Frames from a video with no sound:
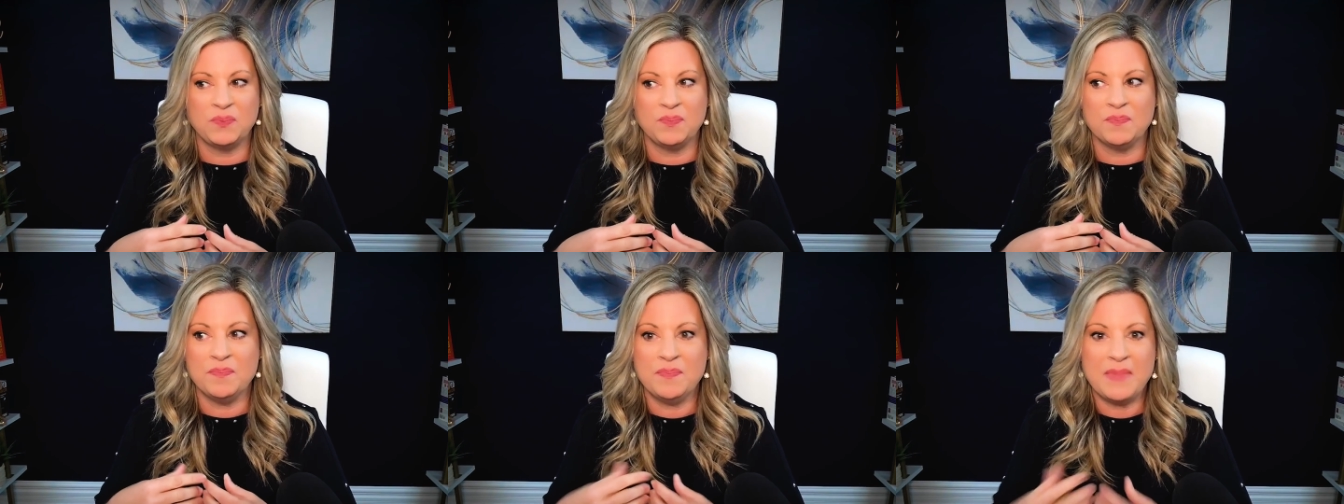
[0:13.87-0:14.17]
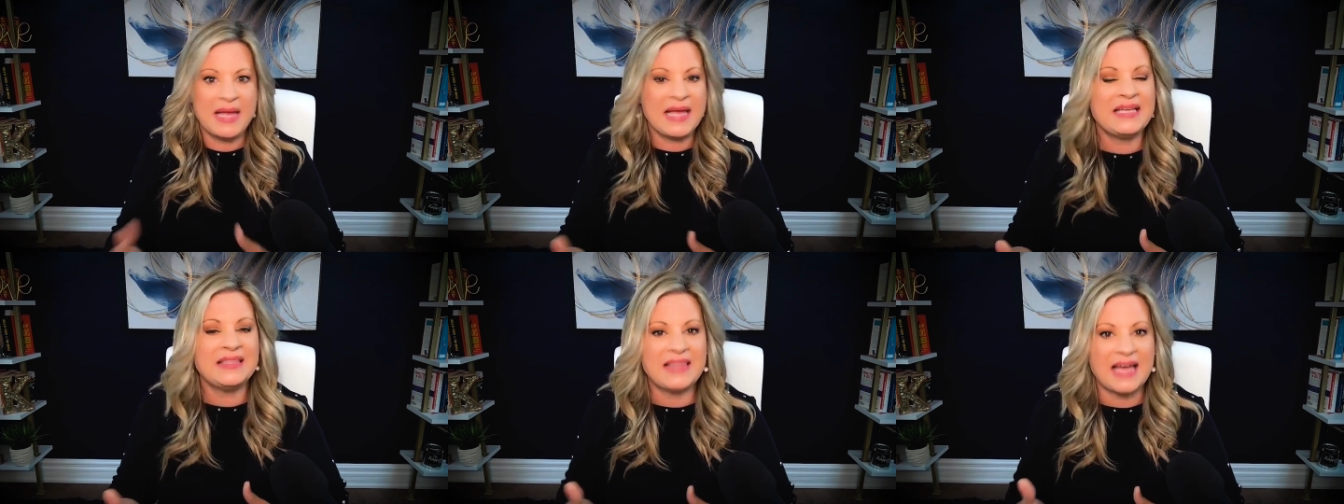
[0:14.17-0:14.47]

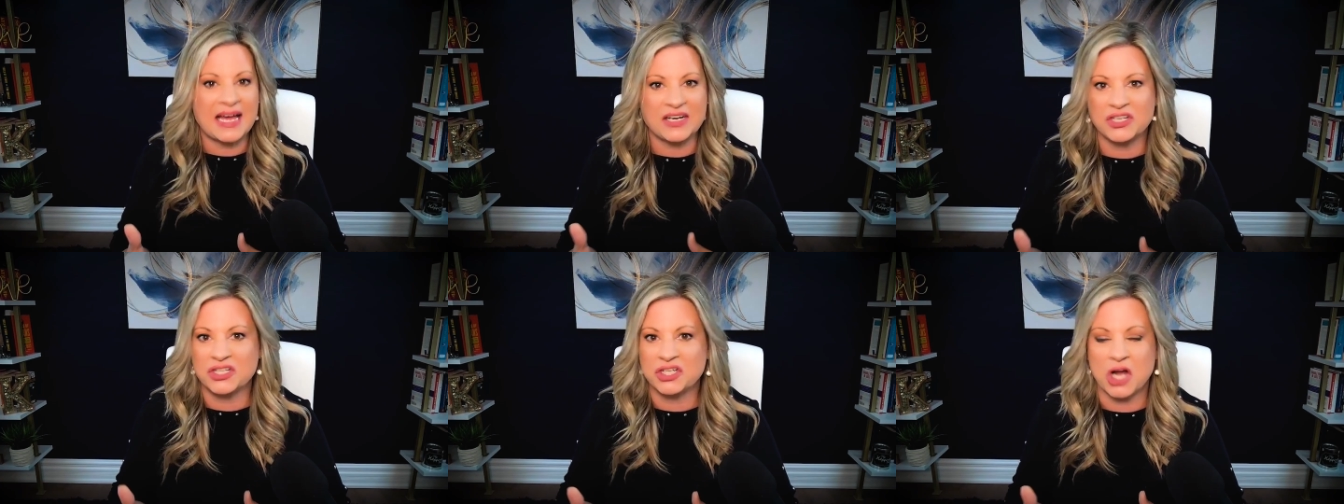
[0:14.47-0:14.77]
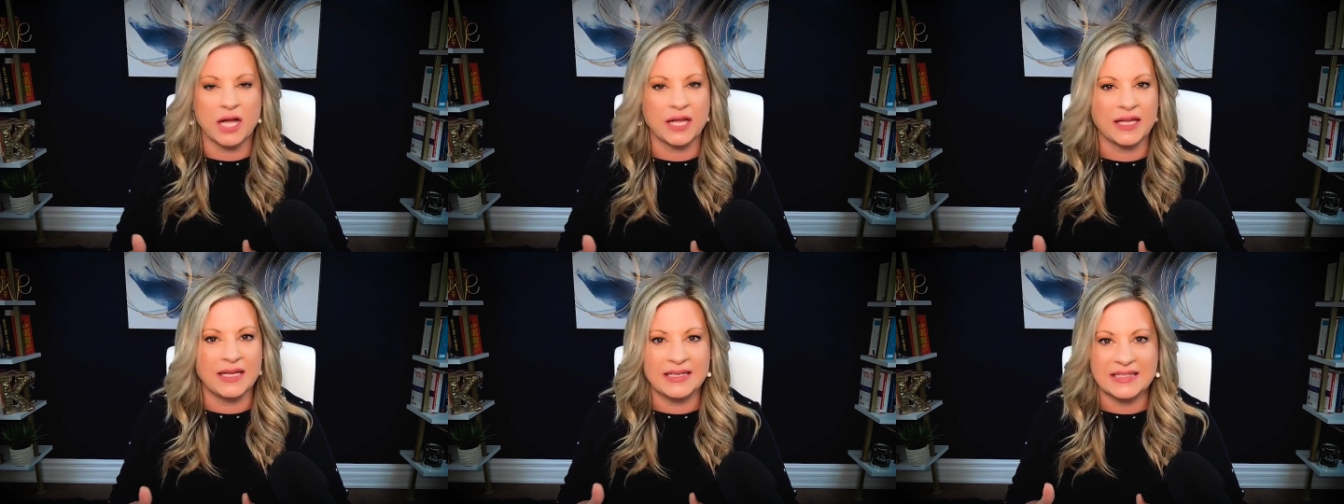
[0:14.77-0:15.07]
make that
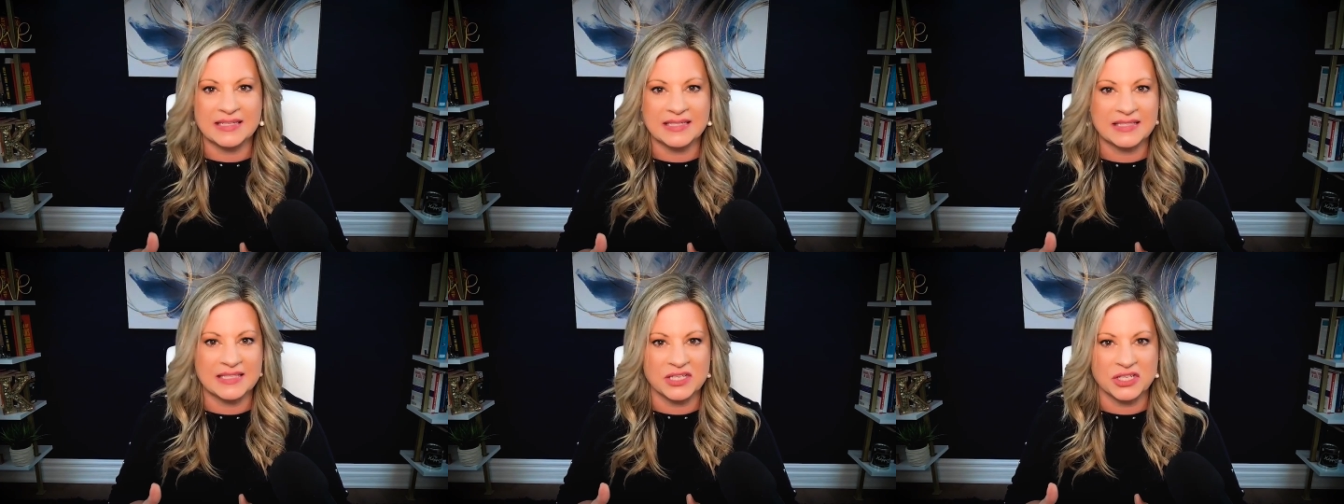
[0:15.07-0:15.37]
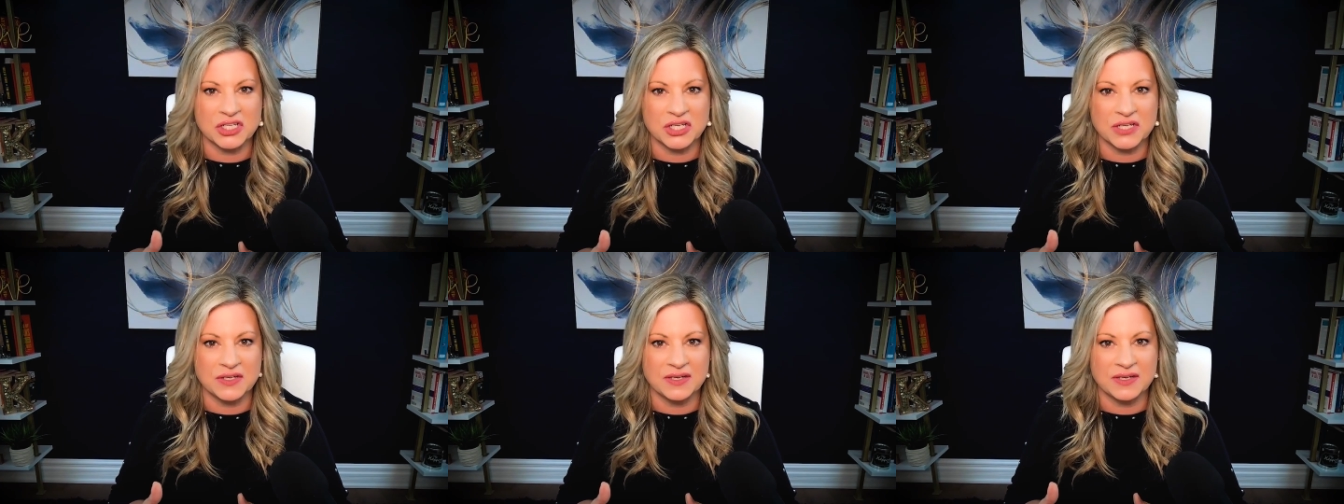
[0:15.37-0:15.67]
shocking
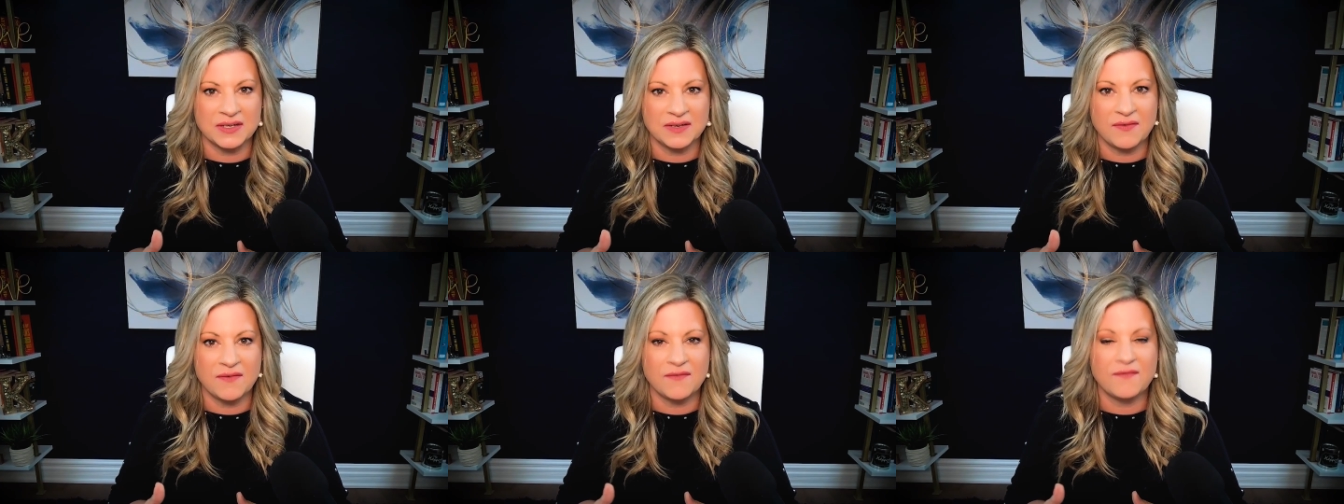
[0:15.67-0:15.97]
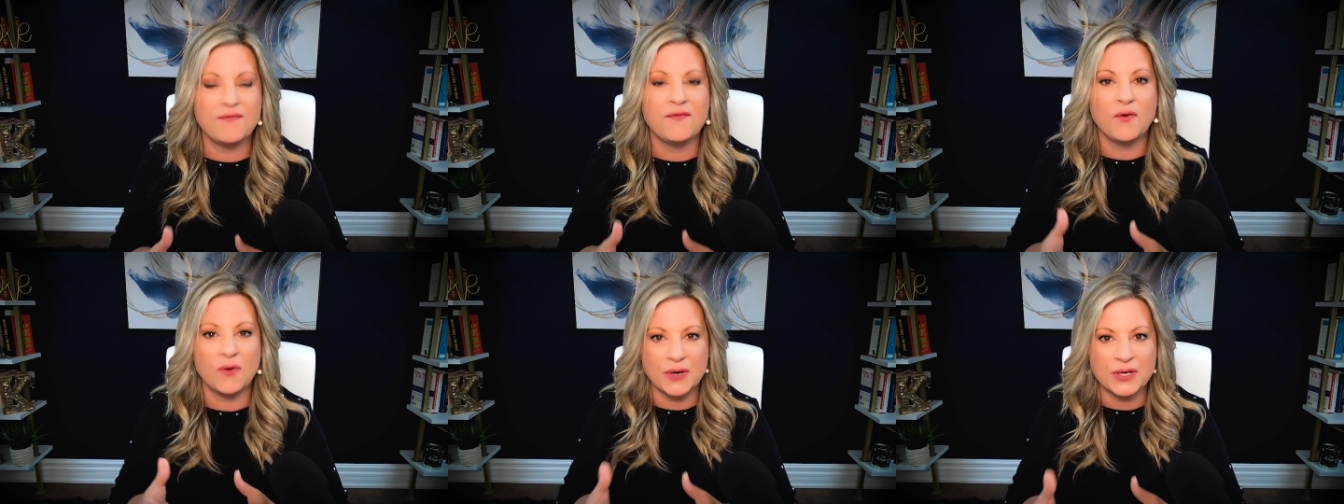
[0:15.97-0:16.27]
decision
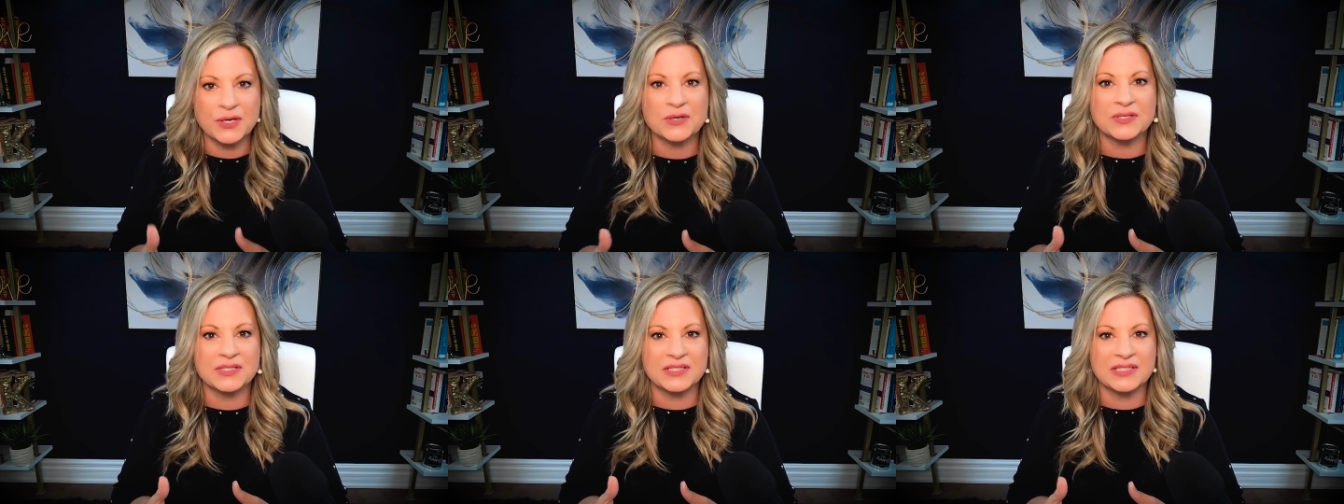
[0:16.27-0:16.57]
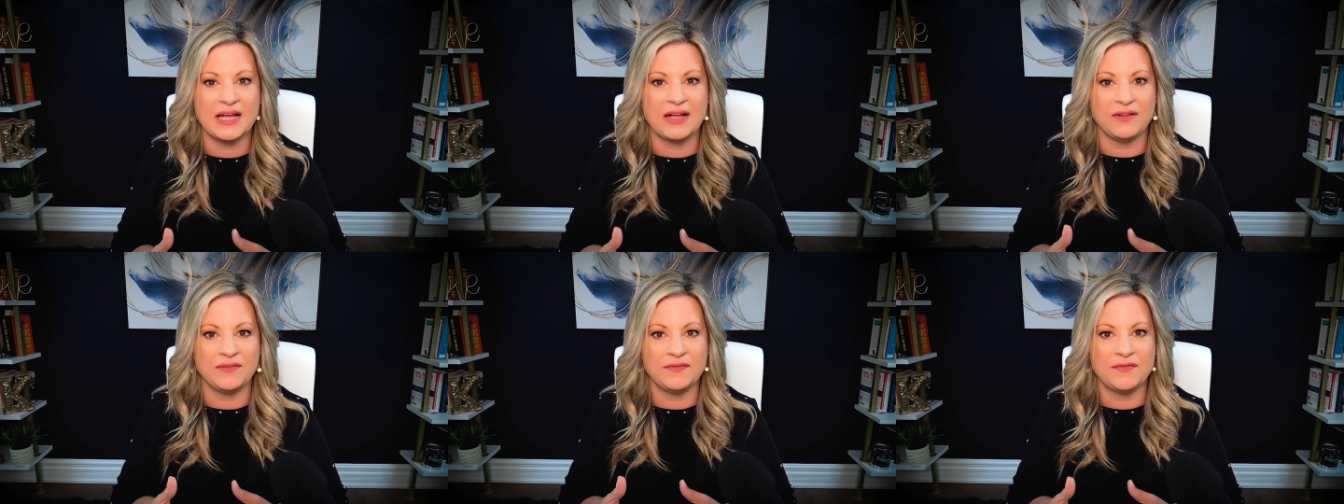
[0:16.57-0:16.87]
for
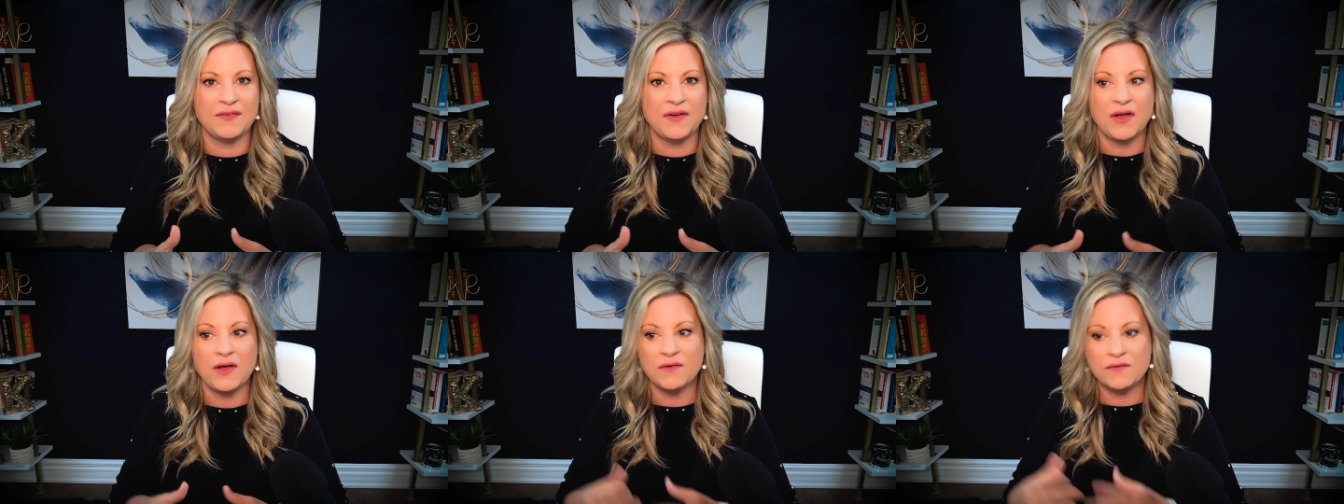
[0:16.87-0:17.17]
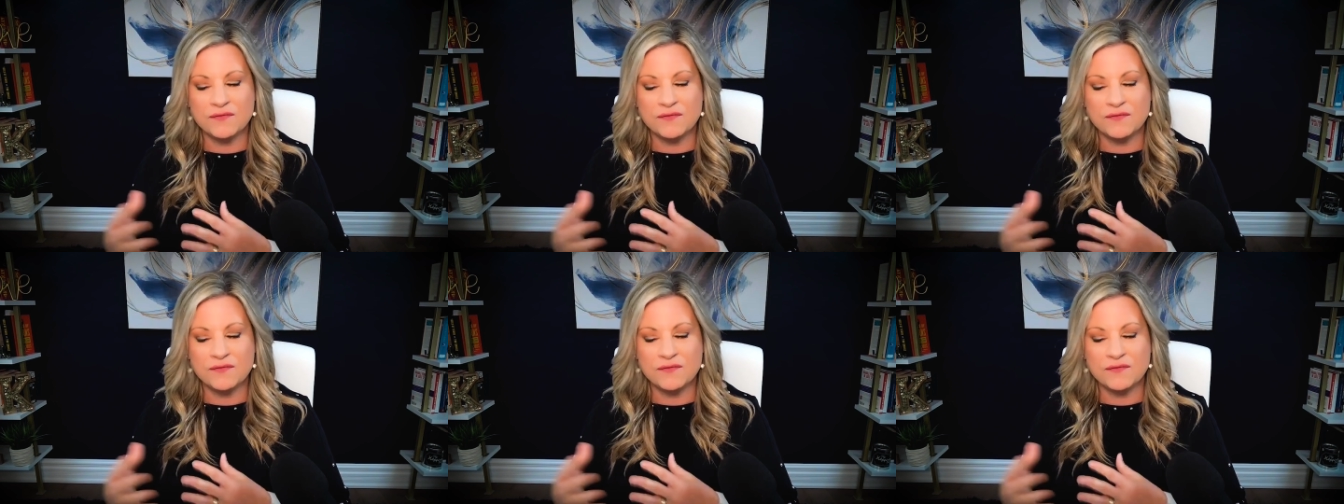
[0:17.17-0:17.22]
yourself,